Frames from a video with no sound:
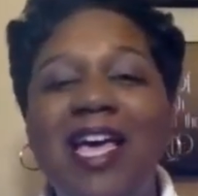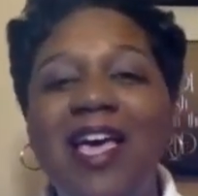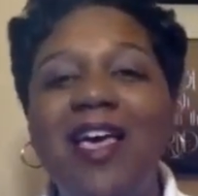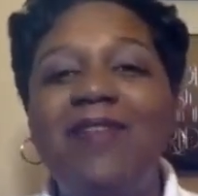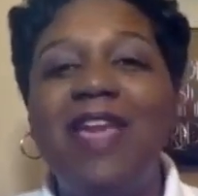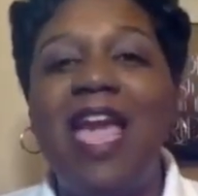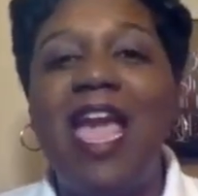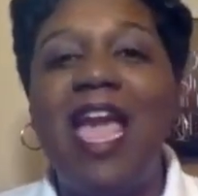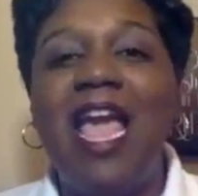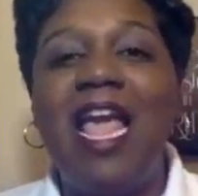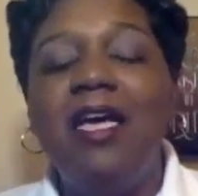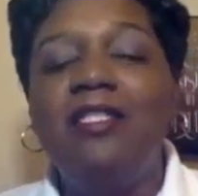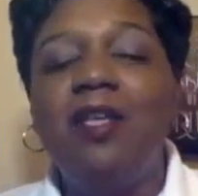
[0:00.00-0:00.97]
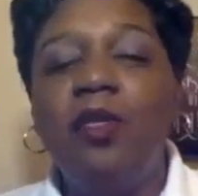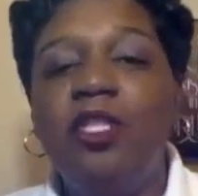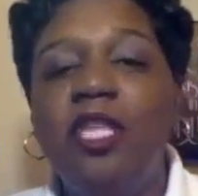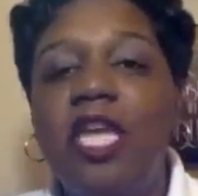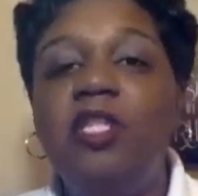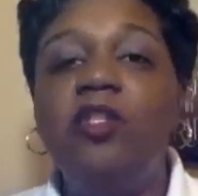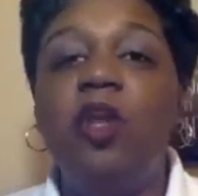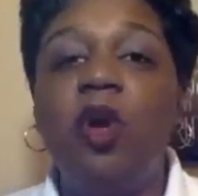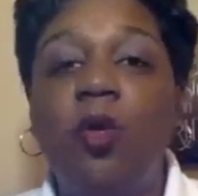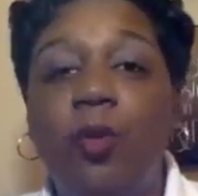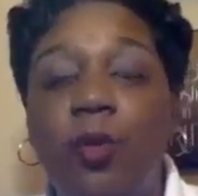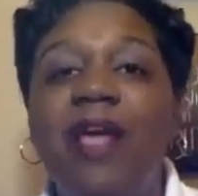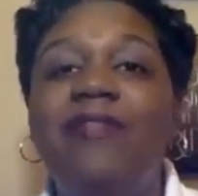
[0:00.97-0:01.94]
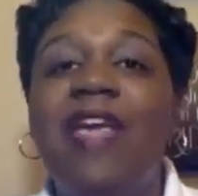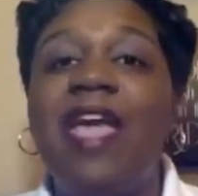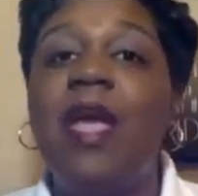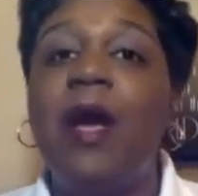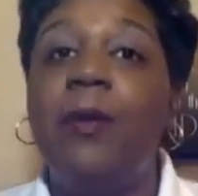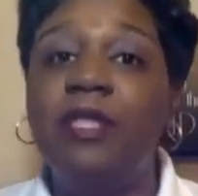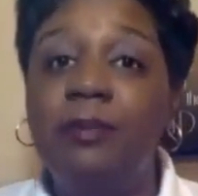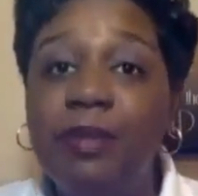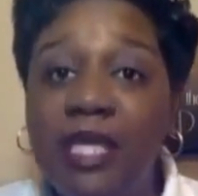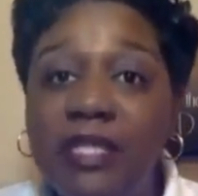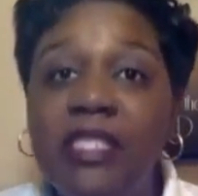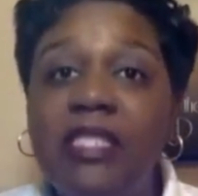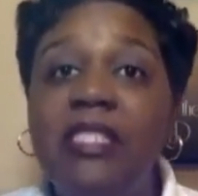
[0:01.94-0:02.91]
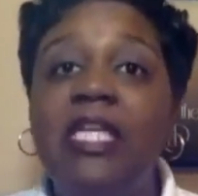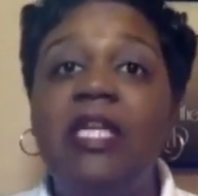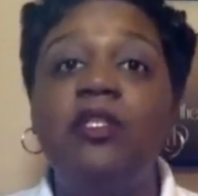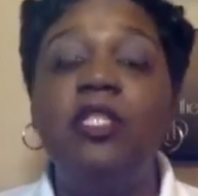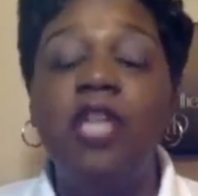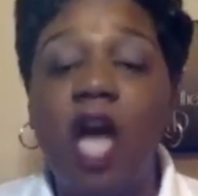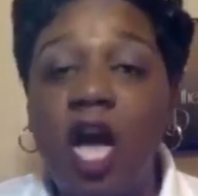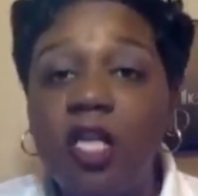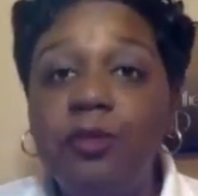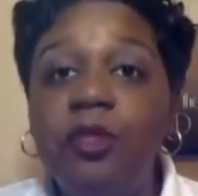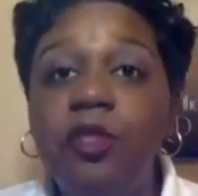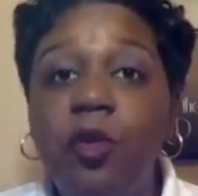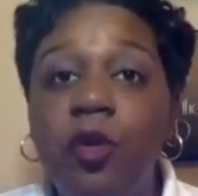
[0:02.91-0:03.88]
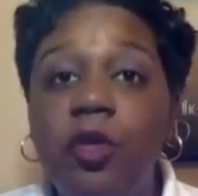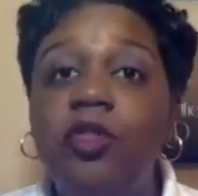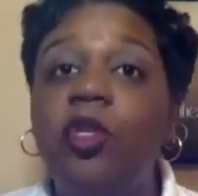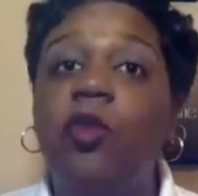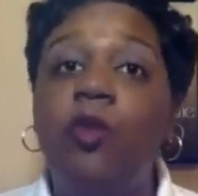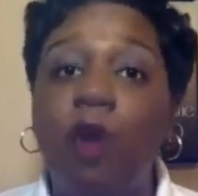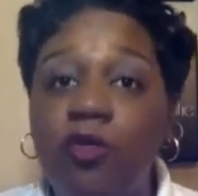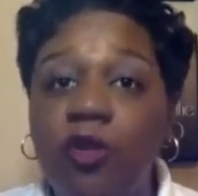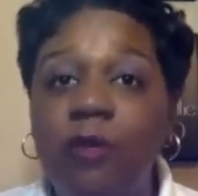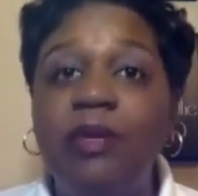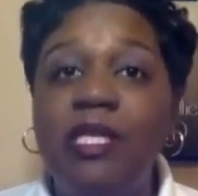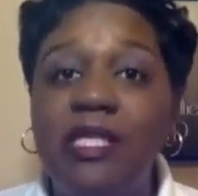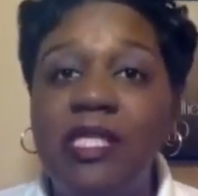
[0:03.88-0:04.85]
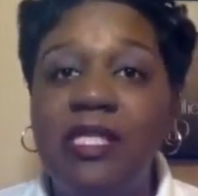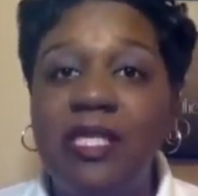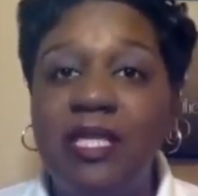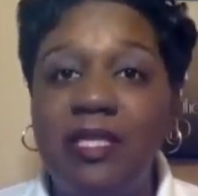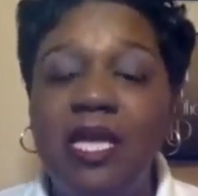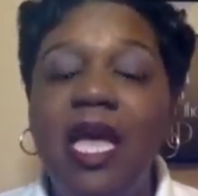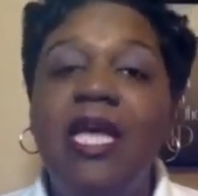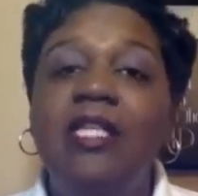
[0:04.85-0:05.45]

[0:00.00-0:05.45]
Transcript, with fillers: of a association or group that helps business leaders and entrepreneurs to grow their businesses.